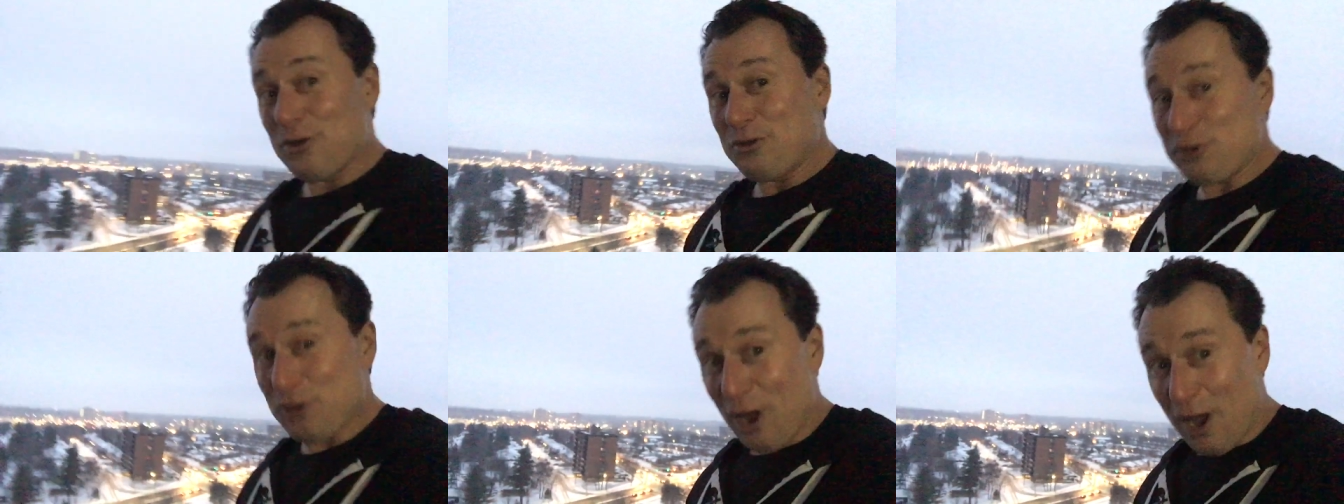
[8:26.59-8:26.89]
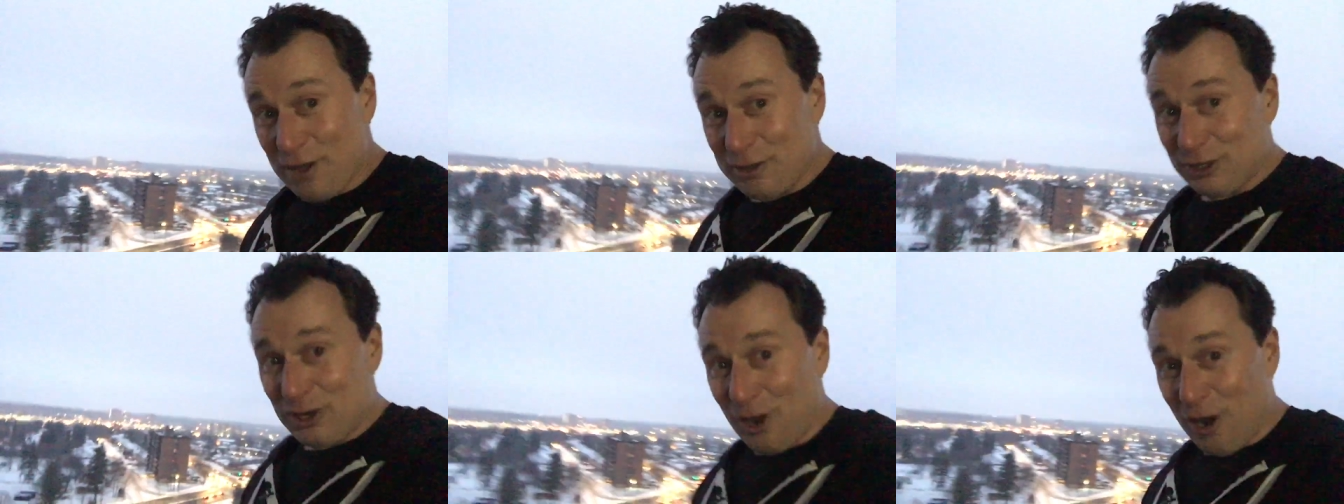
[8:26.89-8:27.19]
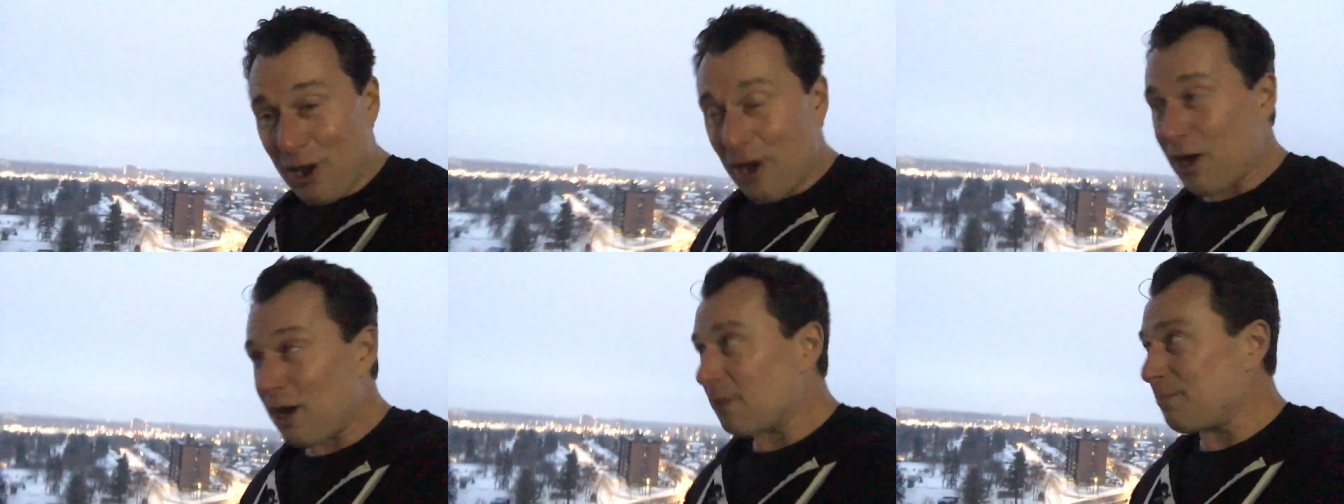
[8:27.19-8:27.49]
dot
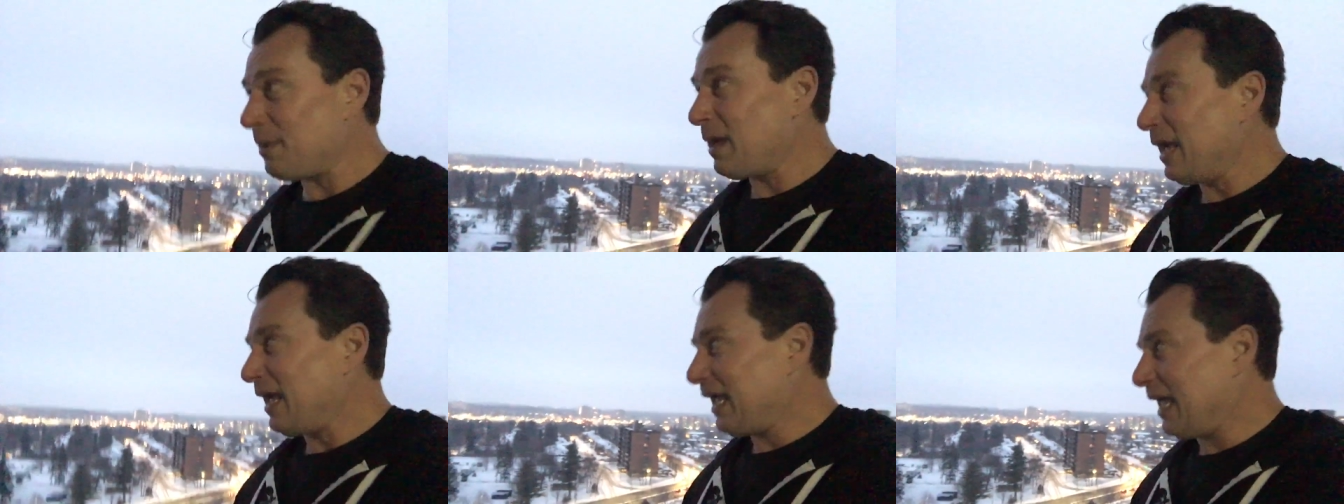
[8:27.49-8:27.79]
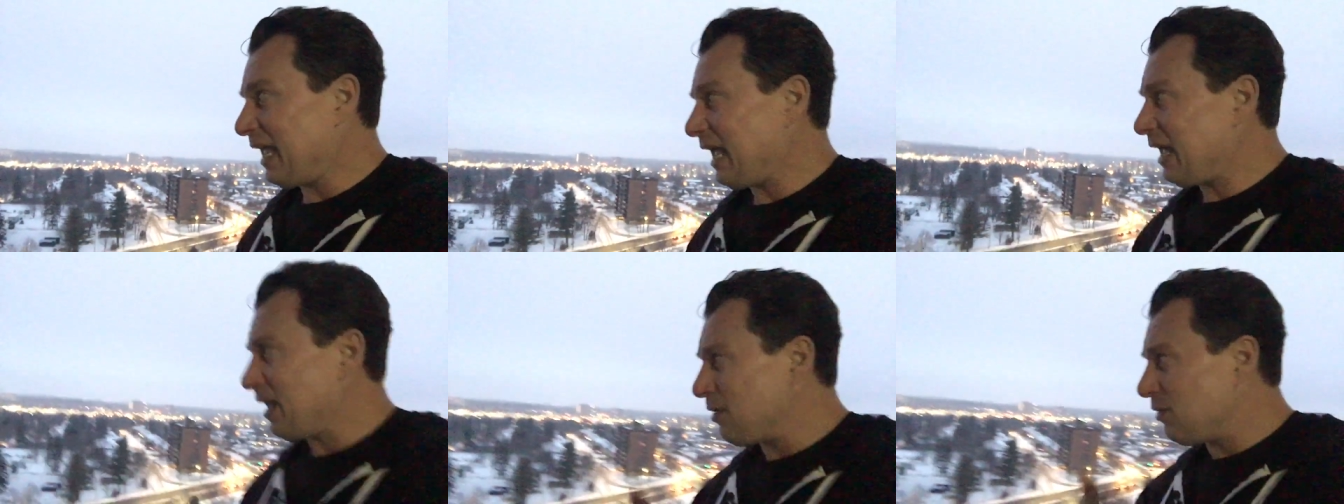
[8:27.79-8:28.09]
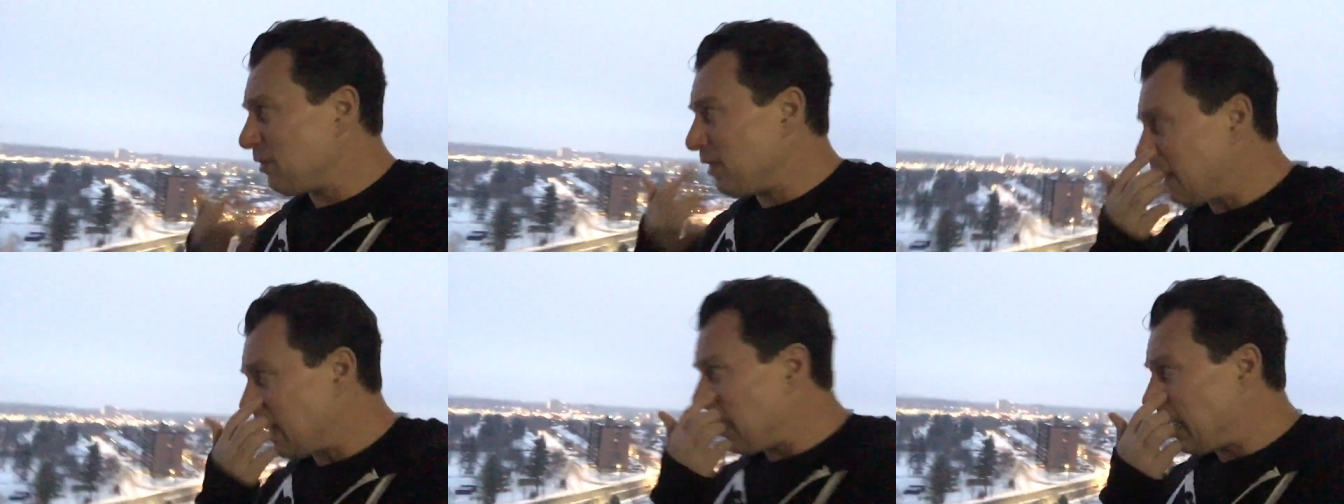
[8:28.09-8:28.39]
com
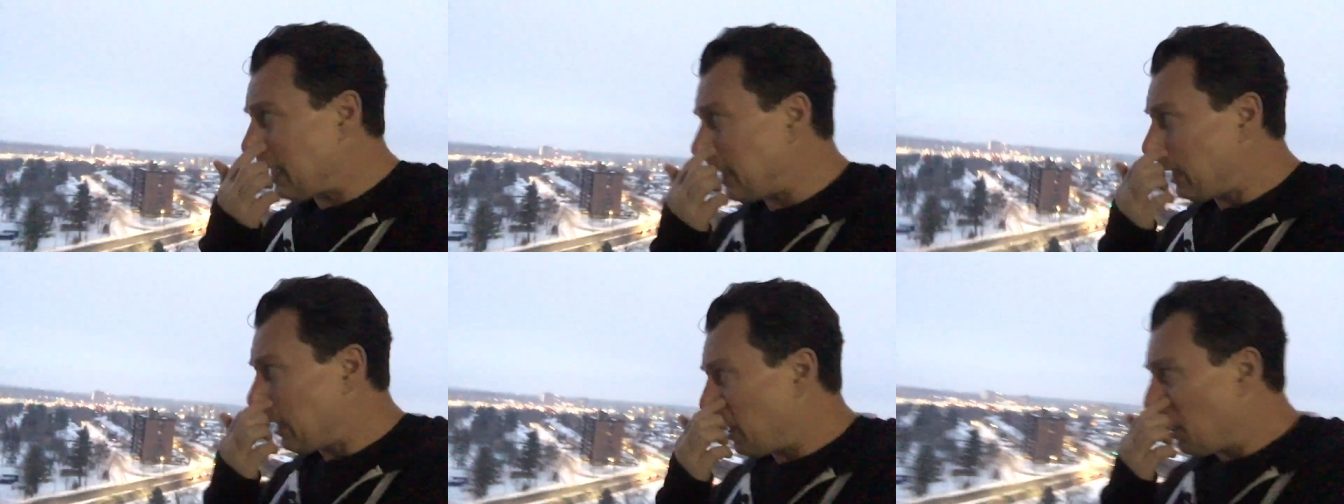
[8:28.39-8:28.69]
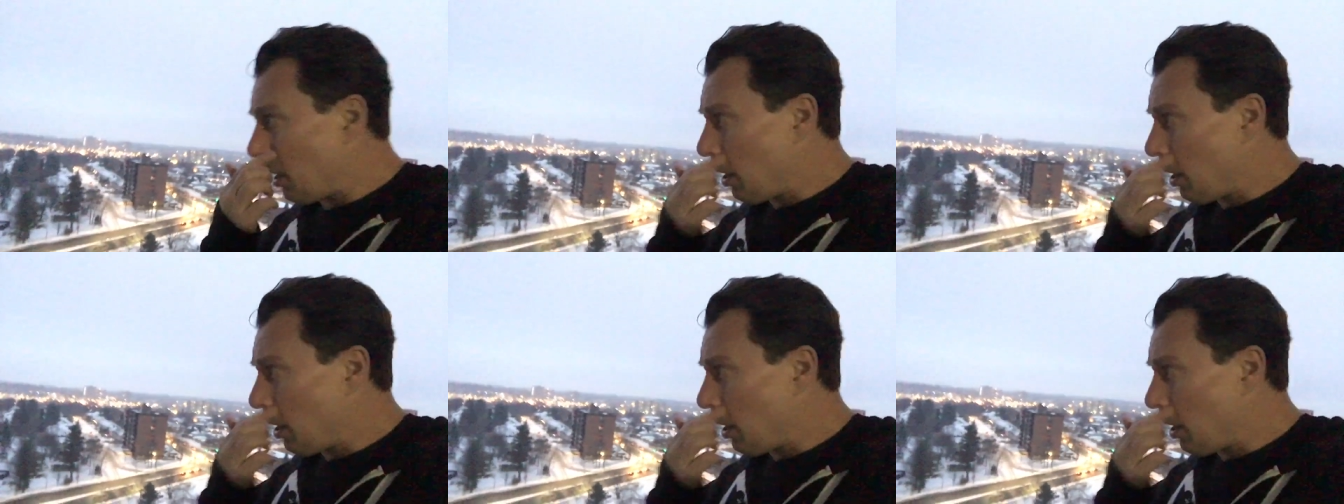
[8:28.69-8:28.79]
in the